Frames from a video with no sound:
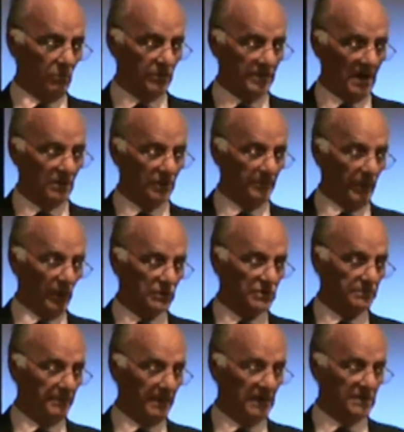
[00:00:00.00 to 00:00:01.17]
without the
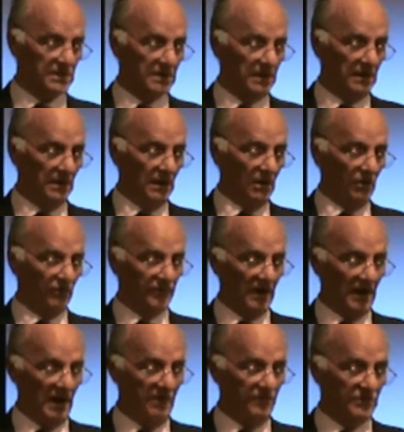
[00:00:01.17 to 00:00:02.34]
possibility of
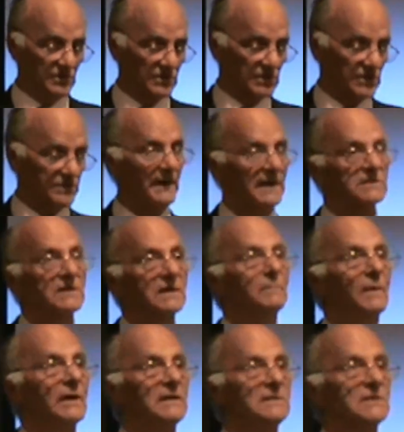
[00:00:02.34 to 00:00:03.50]
their even suspecting
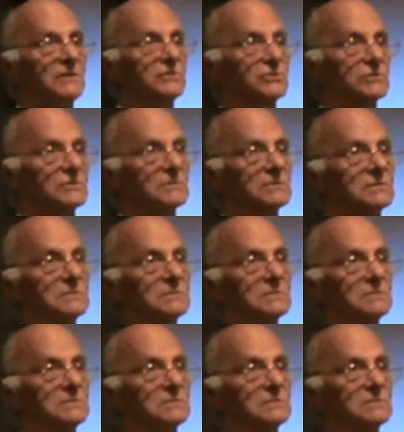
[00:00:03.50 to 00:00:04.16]
my intentions.